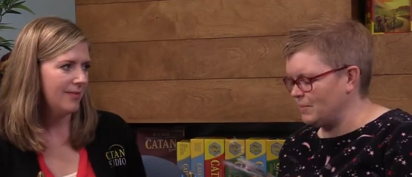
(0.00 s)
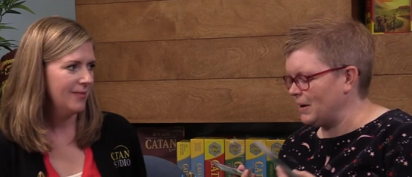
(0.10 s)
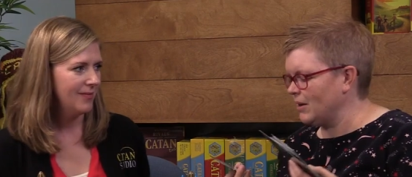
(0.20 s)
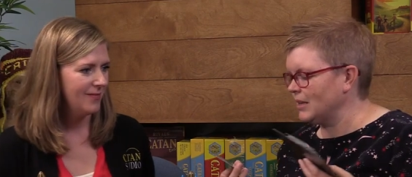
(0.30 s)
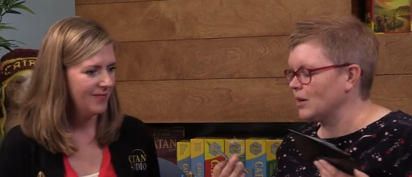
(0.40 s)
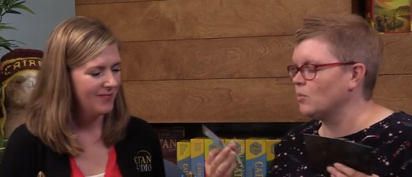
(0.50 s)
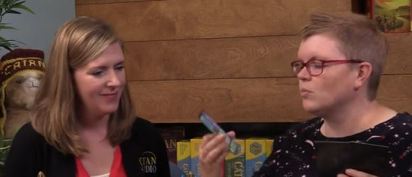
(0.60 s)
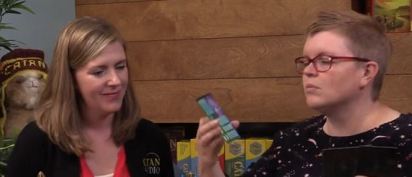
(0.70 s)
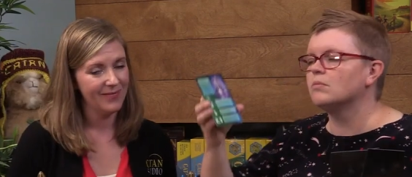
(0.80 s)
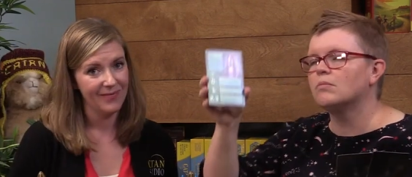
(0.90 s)
Speaker 1: me about like
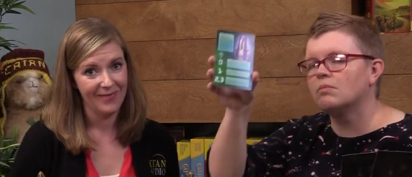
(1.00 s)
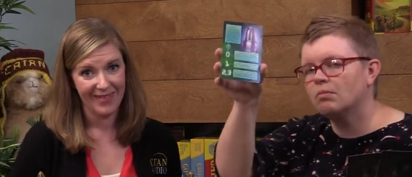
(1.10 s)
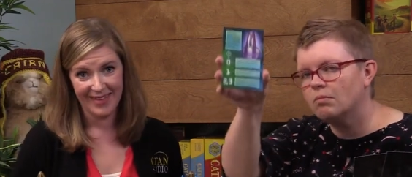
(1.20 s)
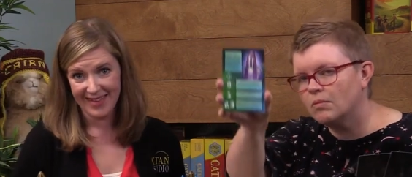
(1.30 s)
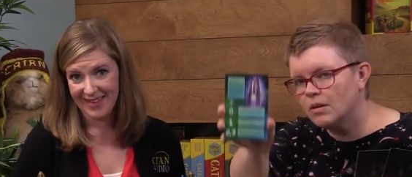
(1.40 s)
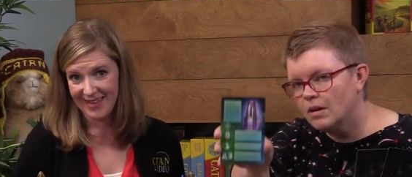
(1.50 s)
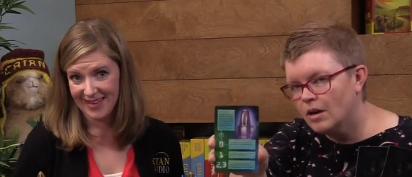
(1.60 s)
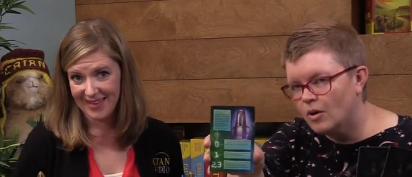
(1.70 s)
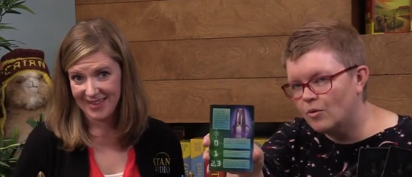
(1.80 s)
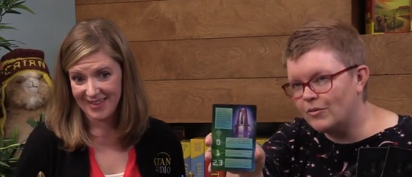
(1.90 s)

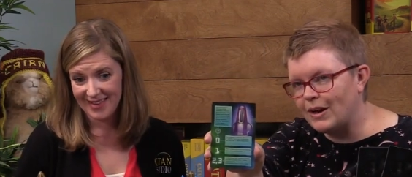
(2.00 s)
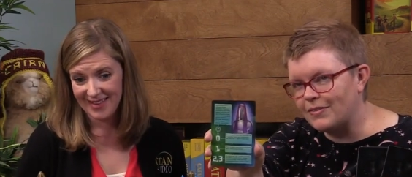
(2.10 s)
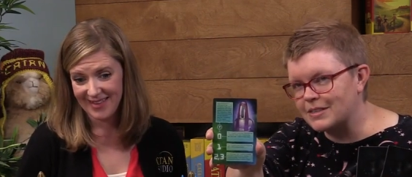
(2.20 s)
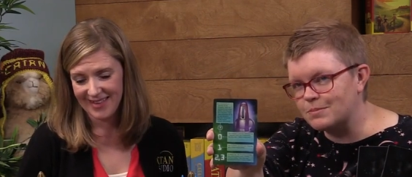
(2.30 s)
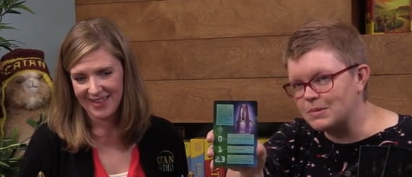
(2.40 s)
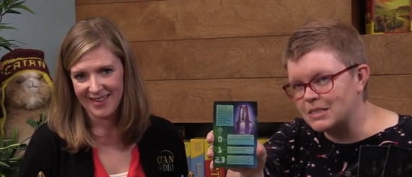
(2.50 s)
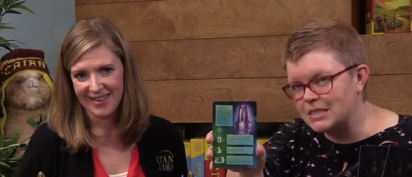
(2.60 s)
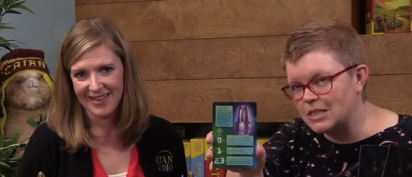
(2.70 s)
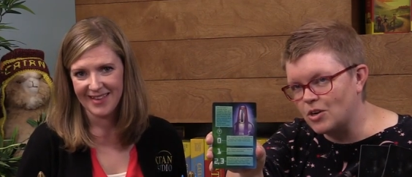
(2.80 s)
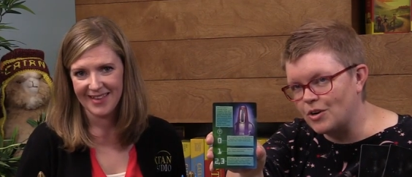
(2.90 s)
we've got this
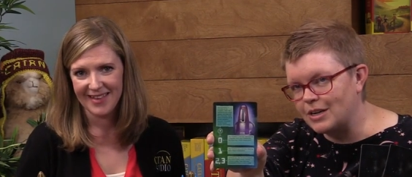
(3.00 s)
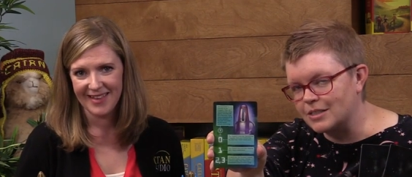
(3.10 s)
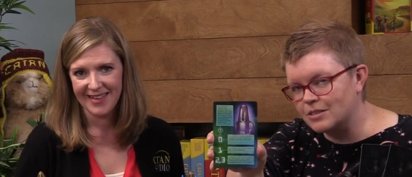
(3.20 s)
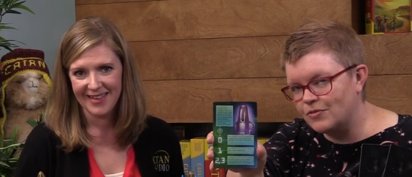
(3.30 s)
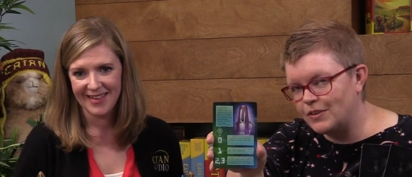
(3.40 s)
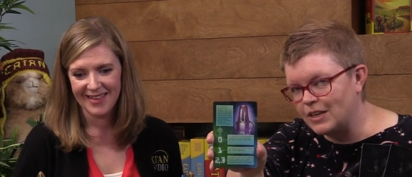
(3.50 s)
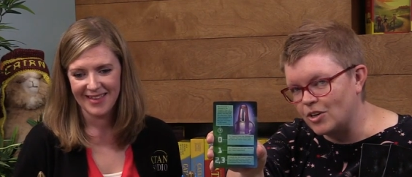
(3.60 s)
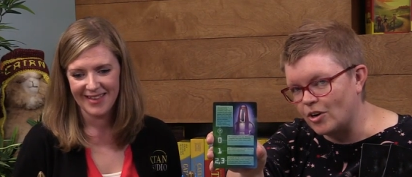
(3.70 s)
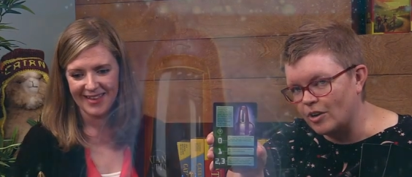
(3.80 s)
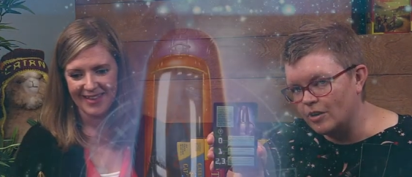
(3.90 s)
mysterious
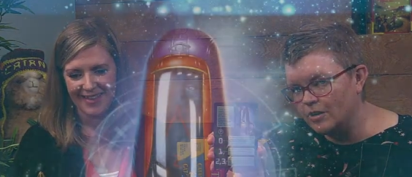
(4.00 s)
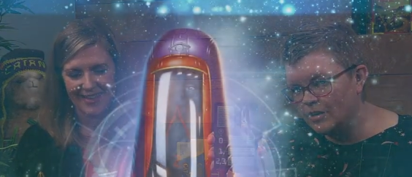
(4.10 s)
figure